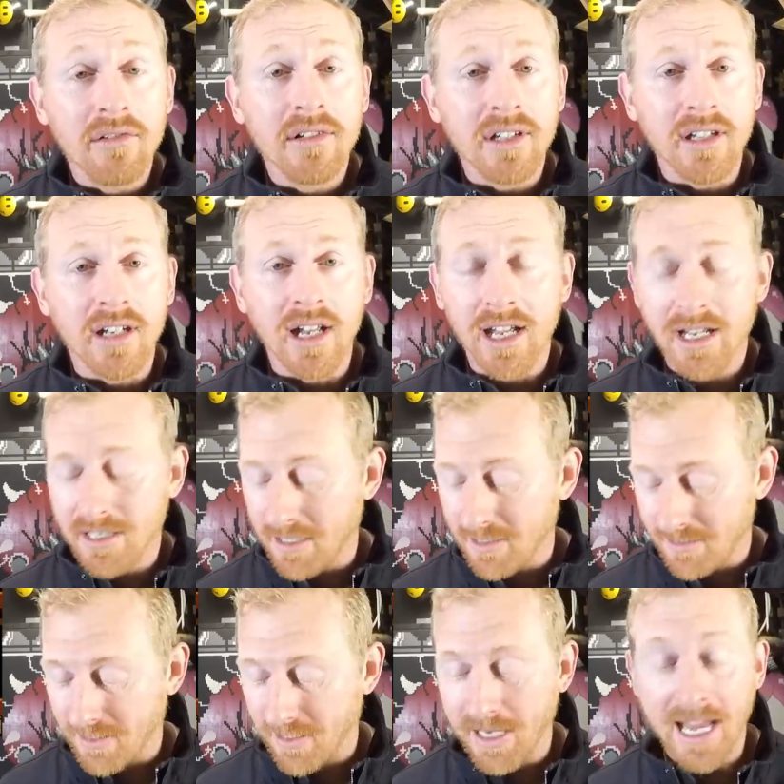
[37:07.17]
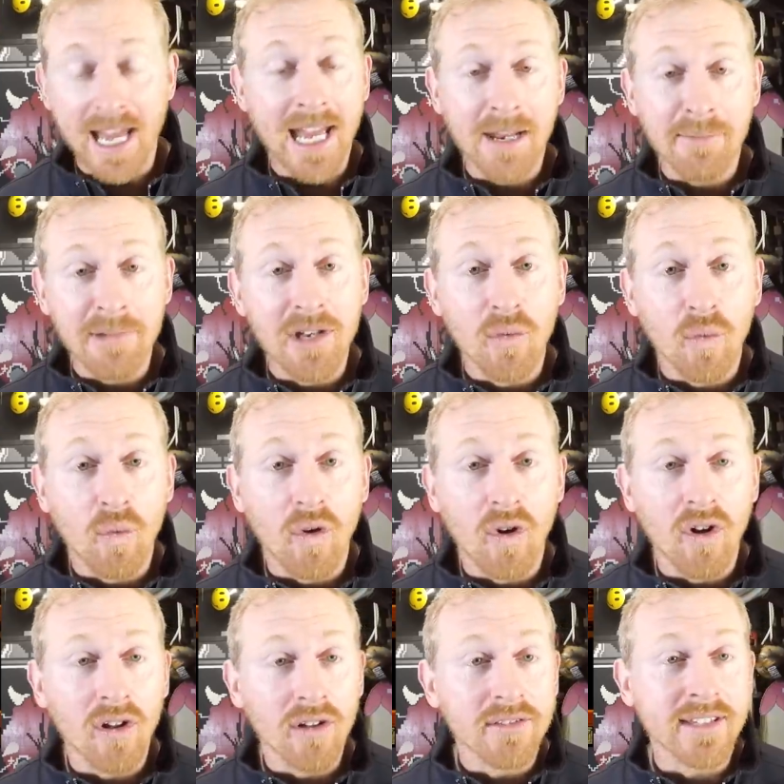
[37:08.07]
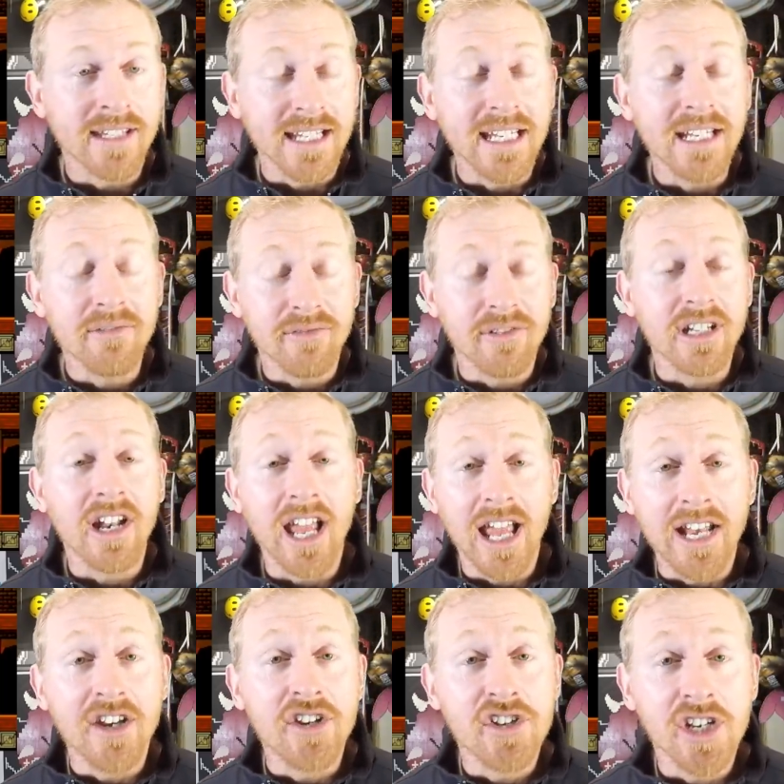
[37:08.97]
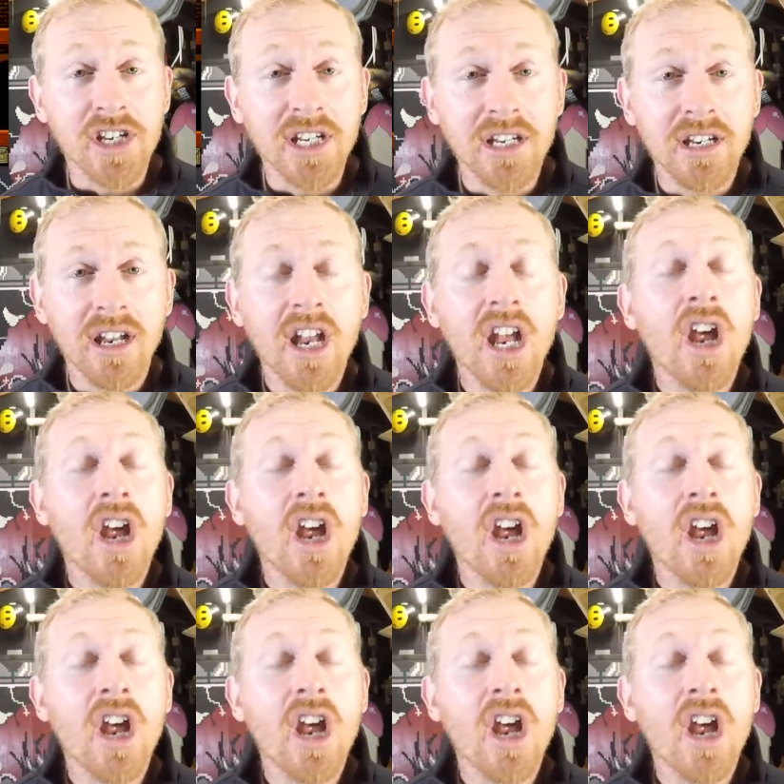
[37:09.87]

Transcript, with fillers: You know how you get the ham in the wall to eat for your energy?